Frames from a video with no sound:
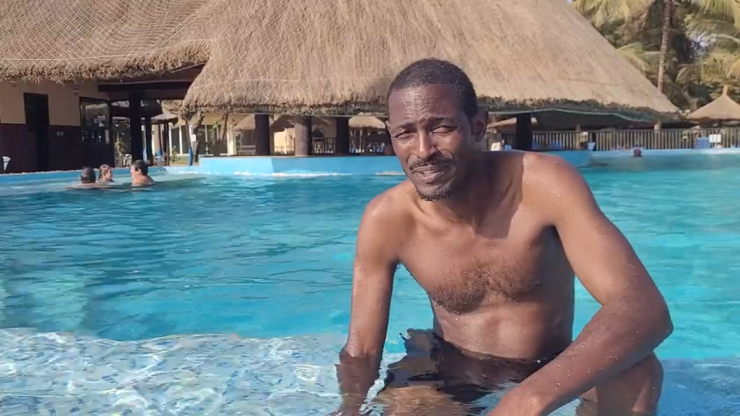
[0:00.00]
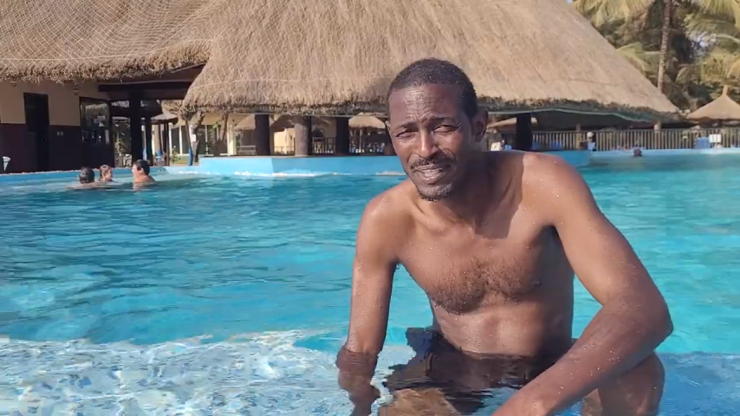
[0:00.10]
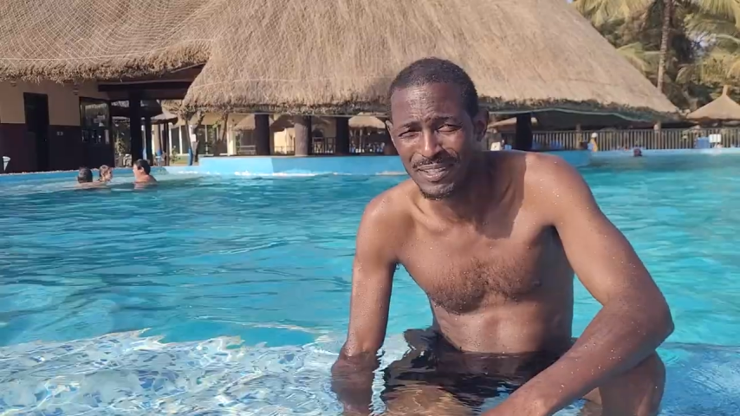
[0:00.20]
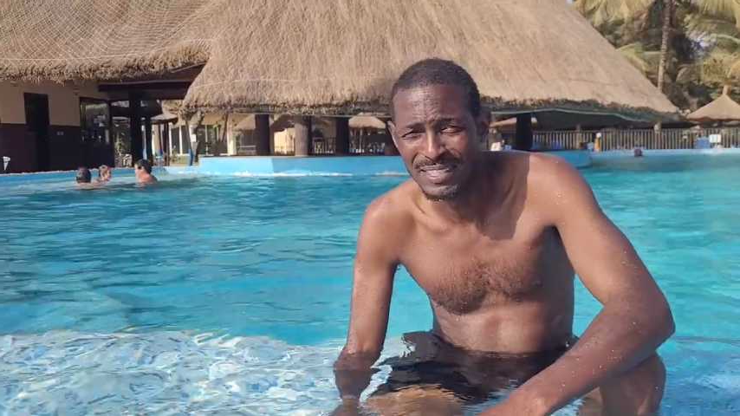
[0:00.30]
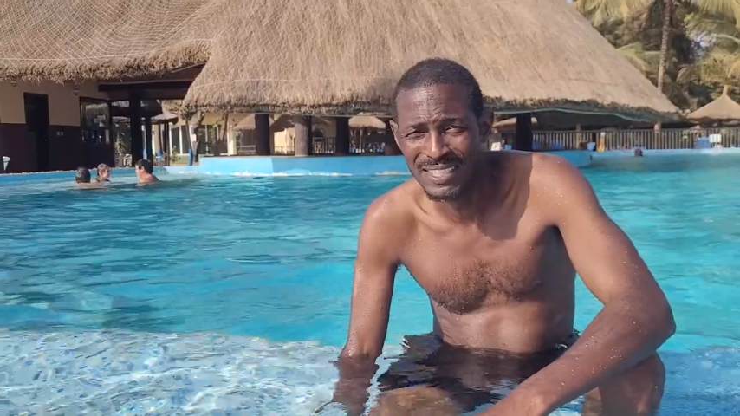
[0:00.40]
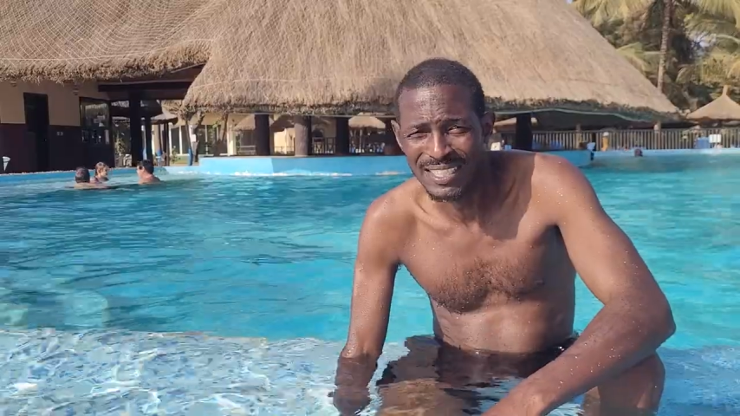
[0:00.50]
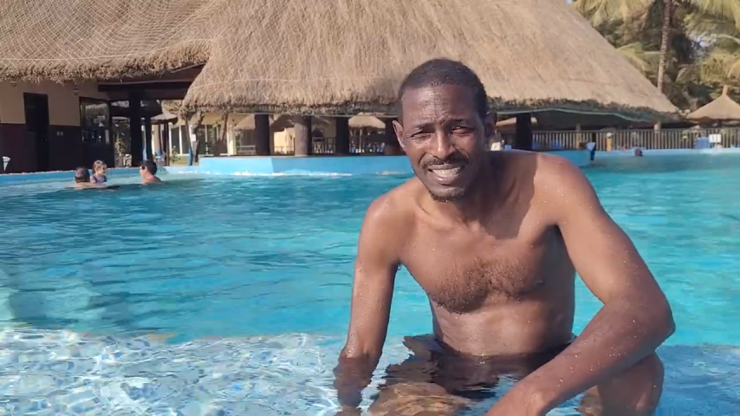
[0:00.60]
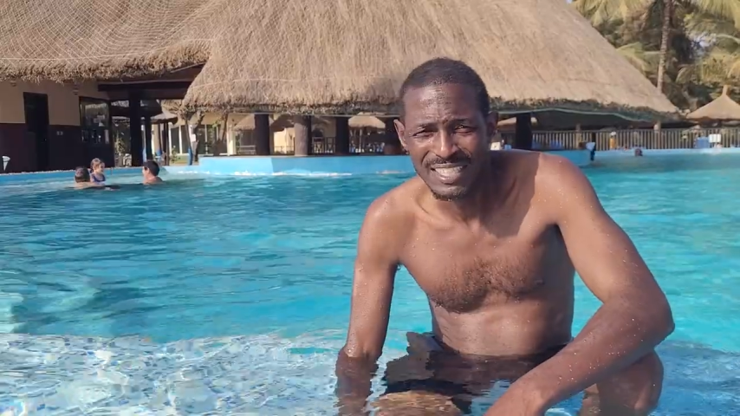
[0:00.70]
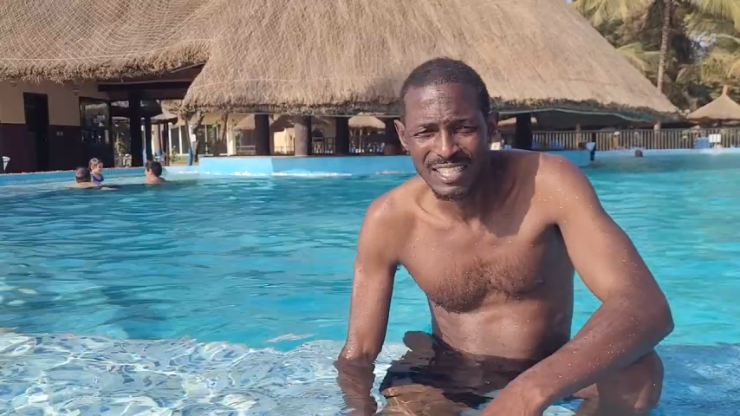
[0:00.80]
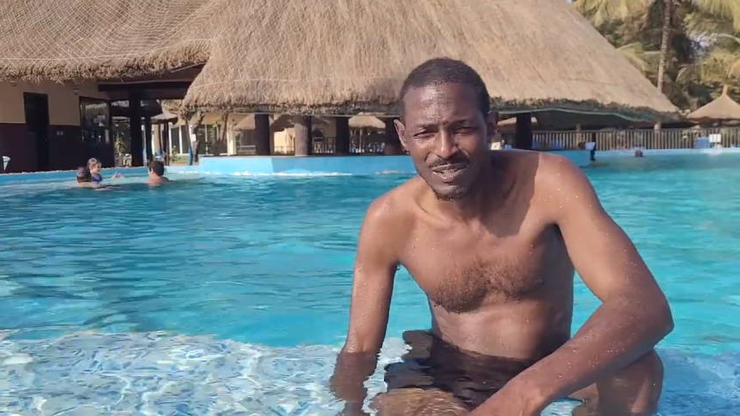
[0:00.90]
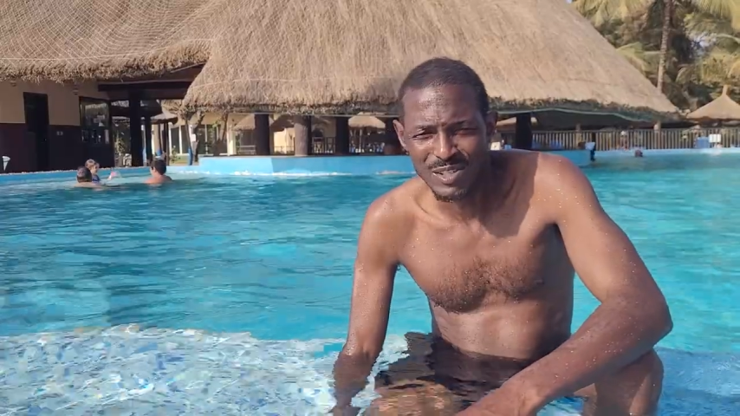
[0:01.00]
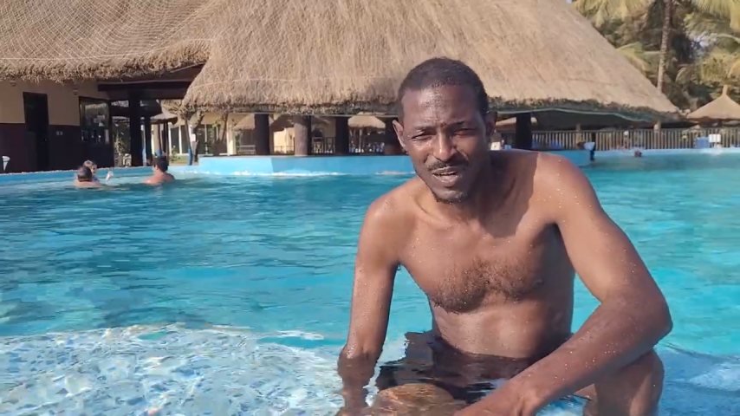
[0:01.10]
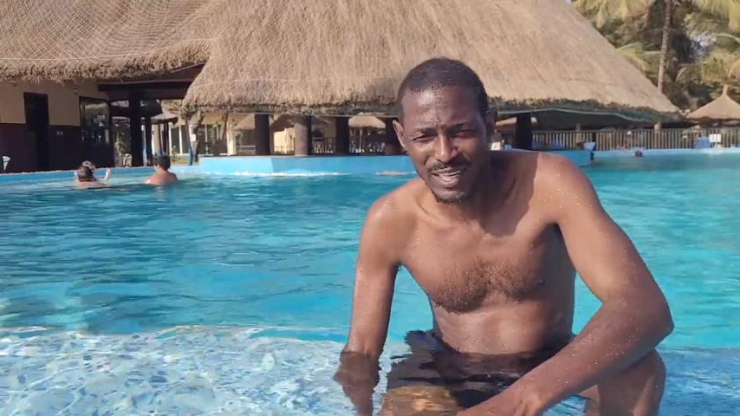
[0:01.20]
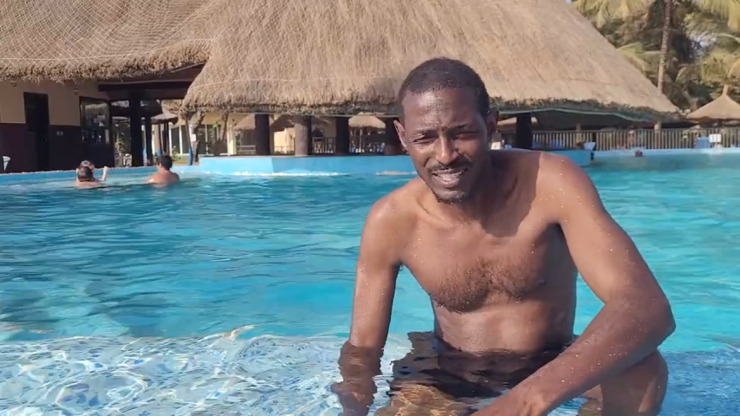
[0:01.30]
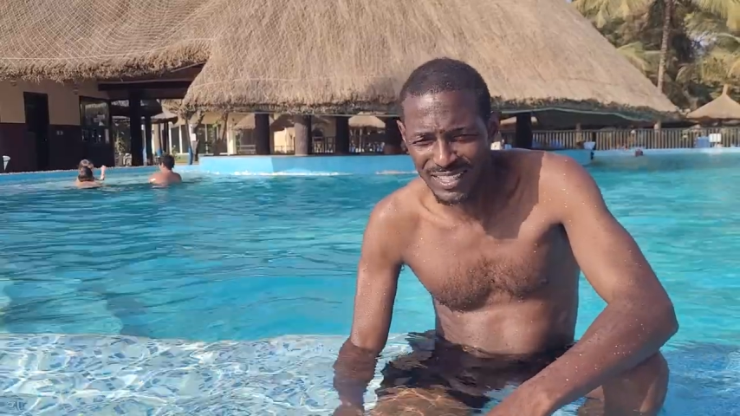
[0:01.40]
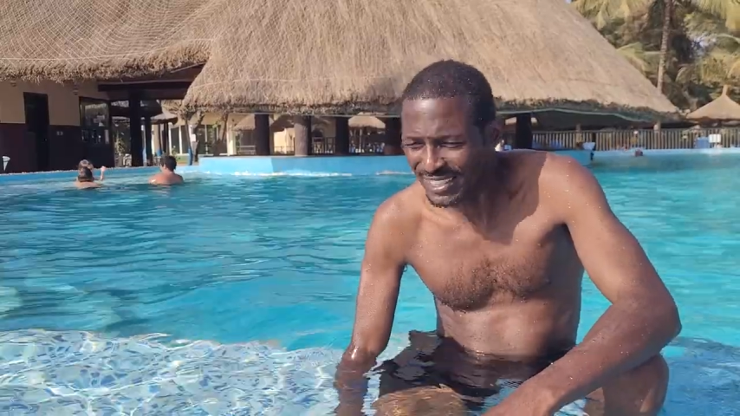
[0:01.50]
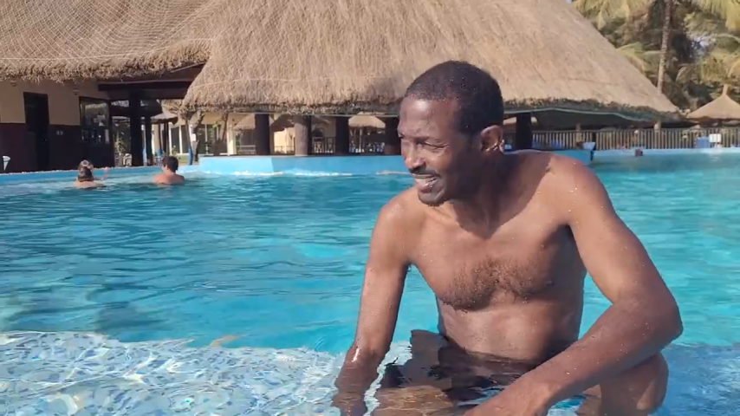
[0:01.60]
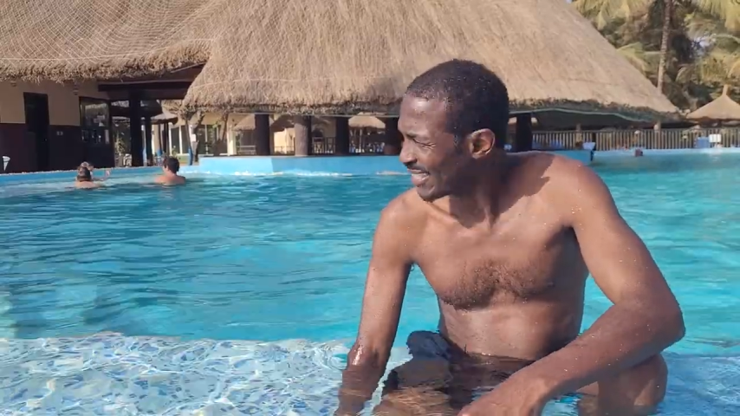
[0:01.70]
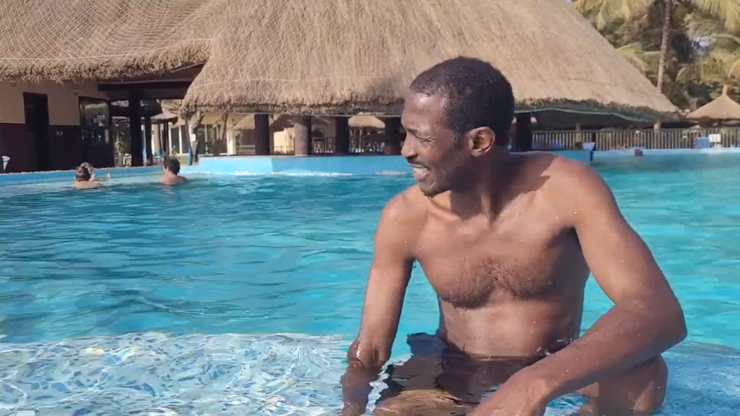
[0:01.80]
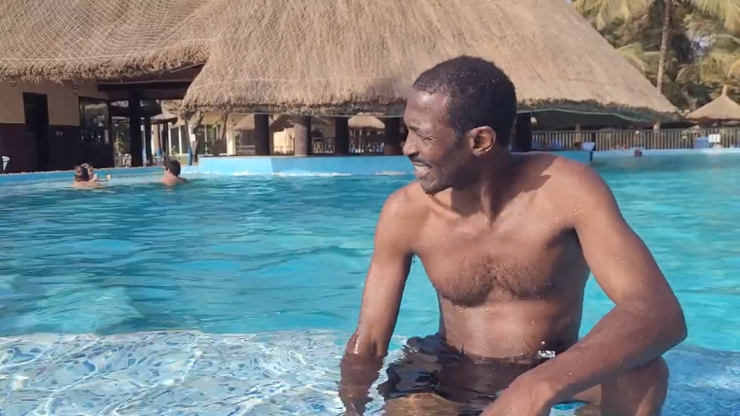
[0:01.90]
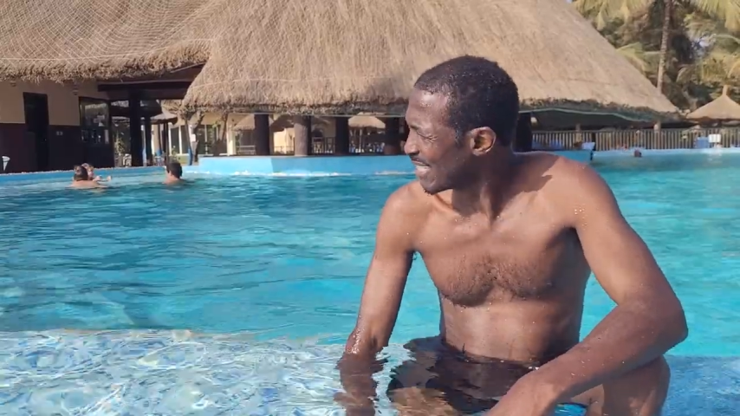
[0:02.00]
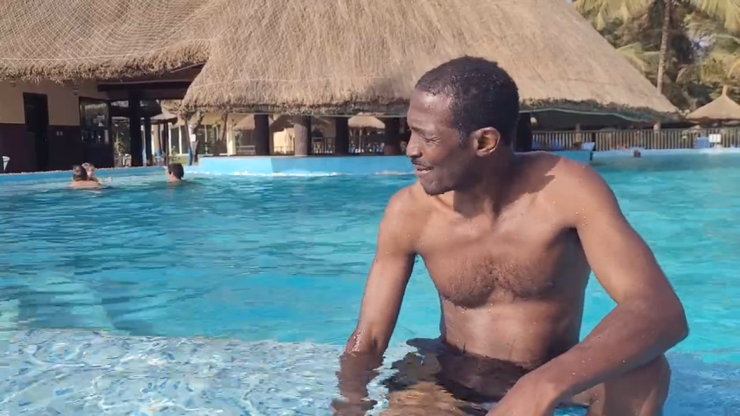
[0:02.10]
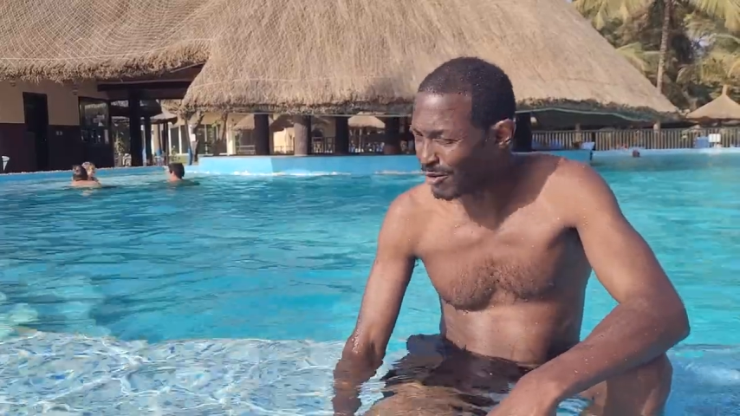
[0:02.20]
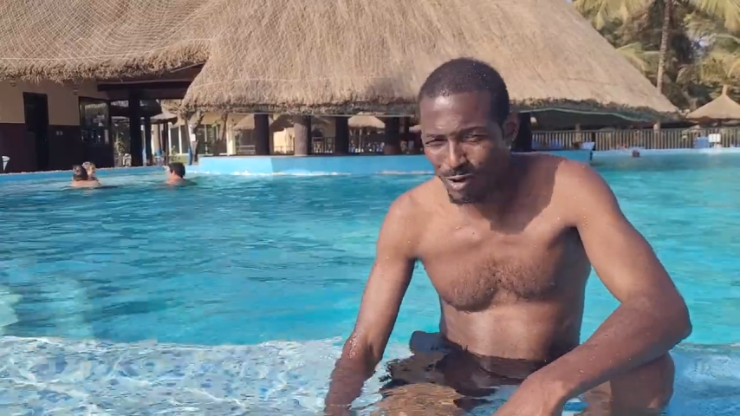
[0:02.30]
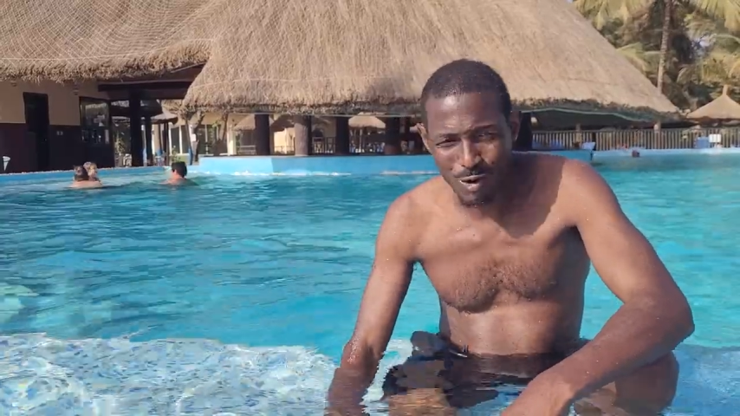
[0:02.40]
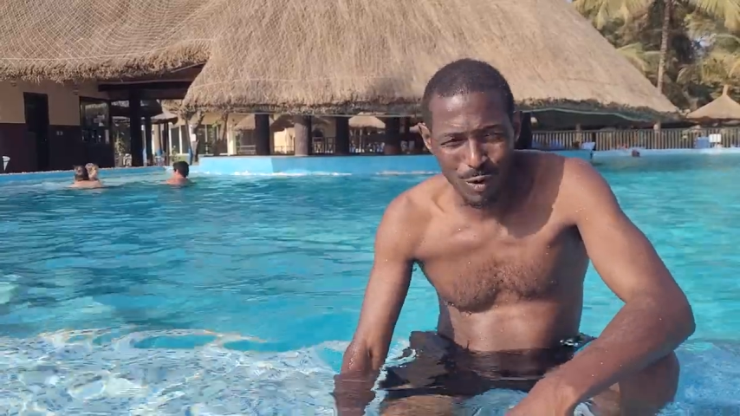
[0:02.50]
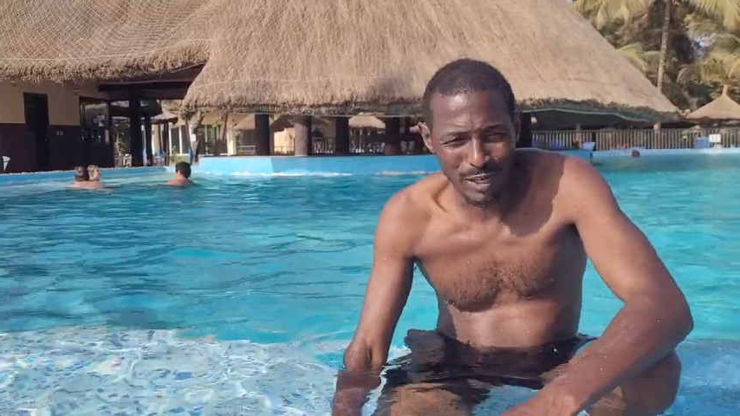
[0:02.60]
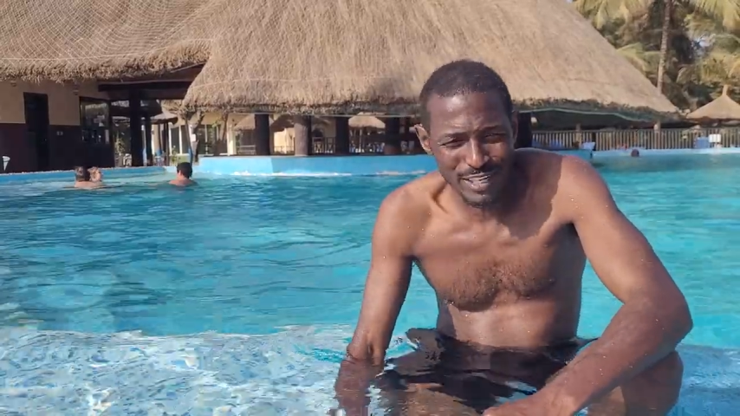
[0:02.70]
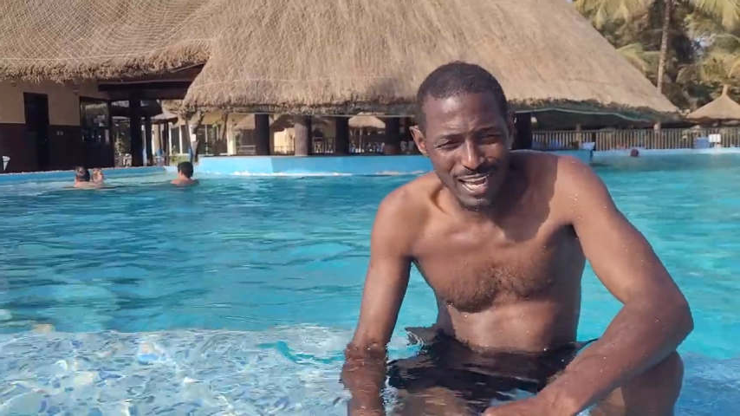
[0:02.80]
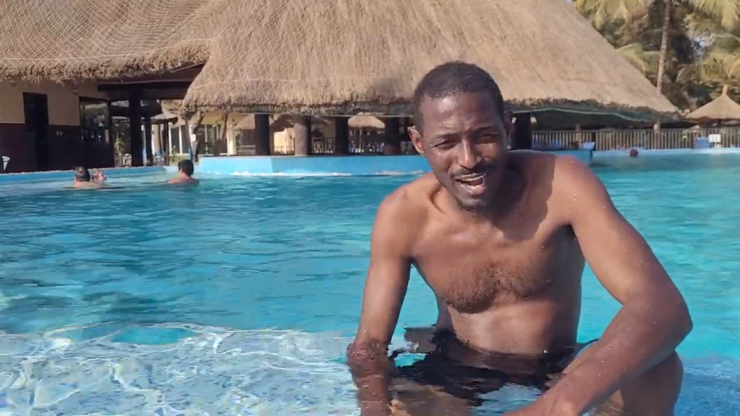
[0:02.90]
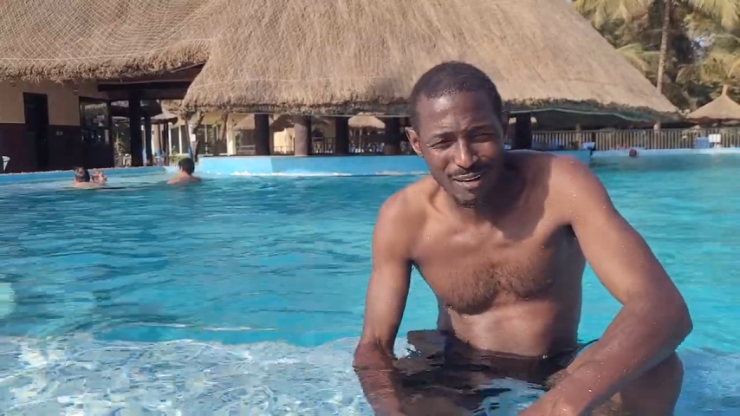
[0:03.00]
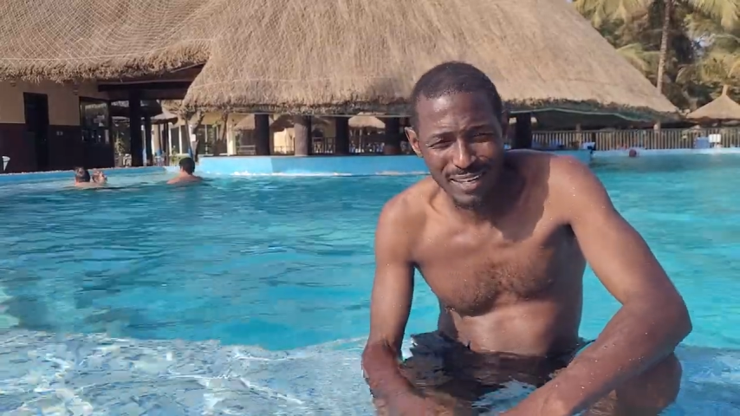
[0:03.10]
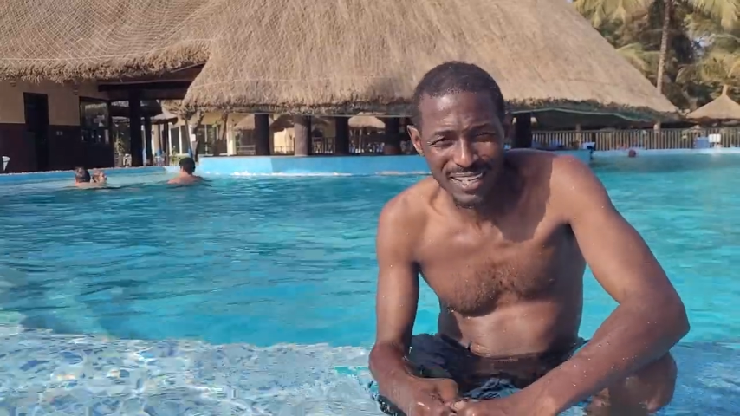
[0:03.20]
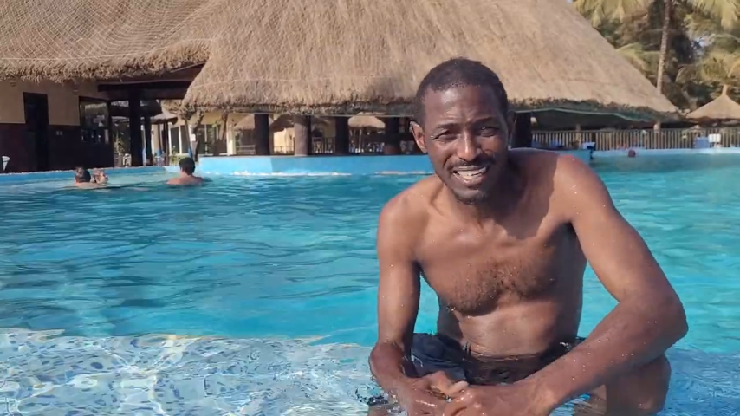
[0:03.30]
So I'm trying to keep the recording down,